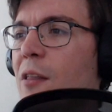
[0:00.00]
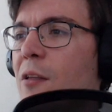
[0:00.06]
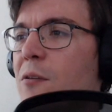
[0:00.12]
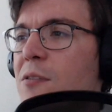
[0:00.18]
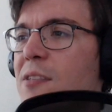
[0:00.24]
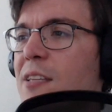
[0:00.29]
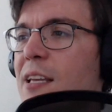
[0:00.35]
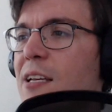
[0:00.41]
of
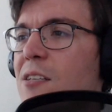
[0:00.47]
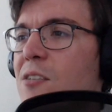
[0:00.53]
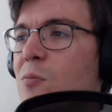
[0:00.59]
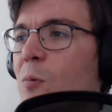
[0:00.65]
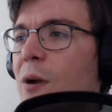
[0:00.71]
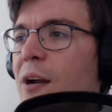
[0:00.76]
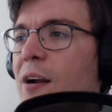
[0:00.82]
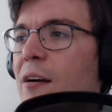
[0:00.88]
those things
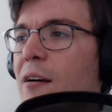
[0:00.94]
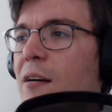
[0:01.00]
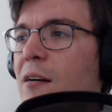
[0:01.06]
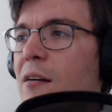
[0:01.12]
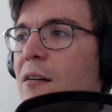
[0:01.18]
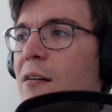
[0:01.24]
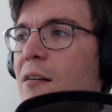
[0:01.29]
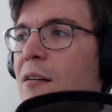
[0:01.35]

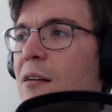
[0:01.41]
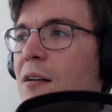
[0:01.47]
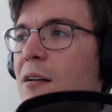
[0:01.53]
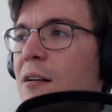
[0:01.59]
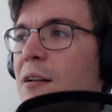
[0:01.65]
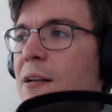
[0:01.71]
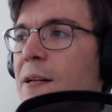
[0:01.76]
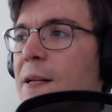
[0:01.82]
where,
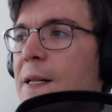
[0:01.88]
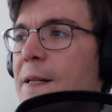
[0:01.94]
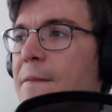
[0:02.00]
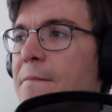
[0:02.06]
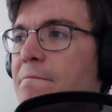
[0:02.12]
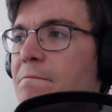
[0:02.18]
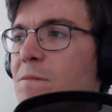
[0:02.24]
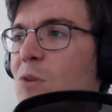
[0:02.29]

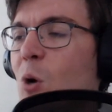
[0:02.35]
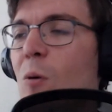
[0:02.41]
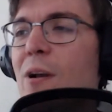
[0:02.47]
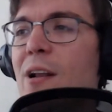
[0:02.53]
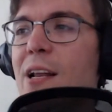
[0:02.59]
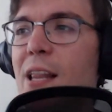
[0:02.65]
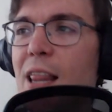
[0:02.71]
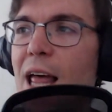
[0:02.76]

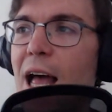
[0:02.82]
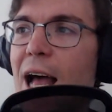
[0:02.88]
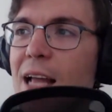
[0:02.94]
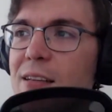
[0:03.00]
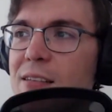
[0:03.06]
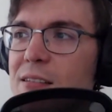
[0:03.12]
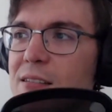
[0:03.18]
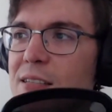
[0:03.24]
according to
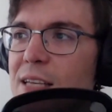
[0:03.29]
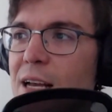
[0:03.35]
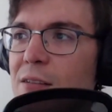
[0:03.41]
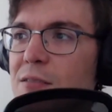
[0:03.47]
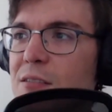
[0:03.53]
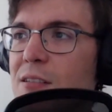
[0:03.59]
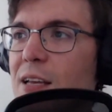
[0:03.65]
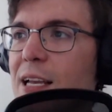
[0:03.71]
that,
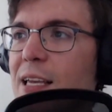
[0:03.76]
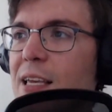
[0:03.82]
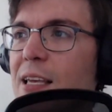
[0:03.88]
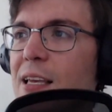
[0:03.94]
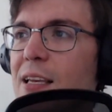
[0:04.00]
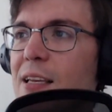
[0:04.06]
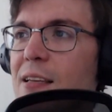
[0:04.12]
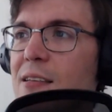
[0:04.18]
sounds like
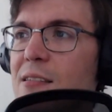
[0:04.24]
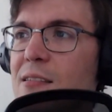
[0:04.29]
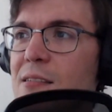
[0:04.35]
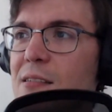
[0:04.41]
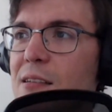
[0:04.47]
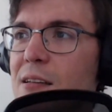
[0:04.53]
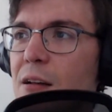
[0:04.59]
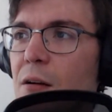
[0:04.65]
he
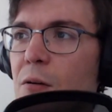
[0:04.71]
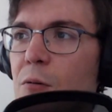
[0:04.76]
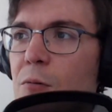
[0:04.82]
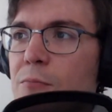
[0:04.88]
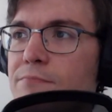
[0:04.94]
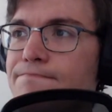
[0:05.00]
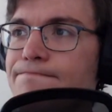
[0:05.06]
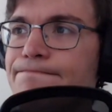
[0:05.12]
is,
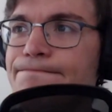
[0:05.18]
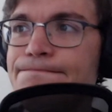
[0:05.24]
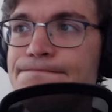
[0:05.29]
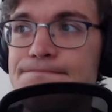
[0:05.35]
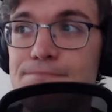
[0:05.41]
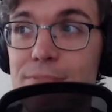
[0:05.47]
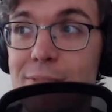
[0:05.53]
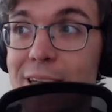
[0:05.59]

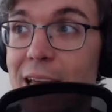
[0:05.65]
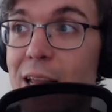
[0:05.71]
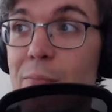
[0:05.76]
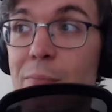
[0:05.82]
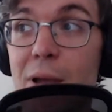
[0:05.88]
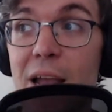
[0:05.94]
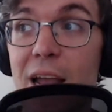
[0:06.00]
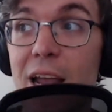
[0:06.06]

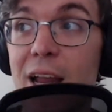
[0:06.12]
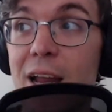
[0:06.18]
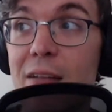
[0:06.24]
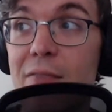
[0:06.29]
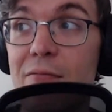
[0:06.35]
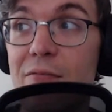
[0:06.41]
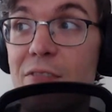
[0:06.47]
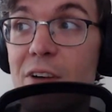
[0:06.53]
getting
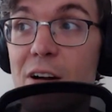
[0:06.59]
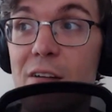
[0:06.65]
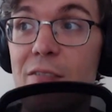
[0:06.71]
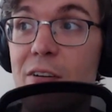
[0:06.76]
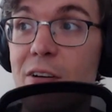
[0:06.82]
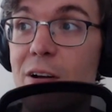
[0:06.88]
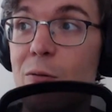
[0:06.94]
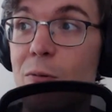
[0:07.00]
paid very,
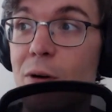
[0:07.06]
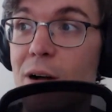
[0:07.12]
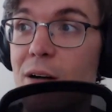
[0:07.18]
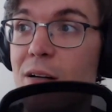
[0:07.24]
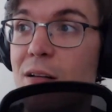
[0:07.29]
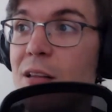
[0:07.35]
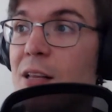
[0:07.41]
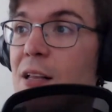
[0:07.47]
very
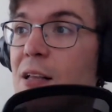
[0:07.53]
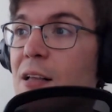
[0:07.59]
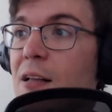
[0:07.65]
well.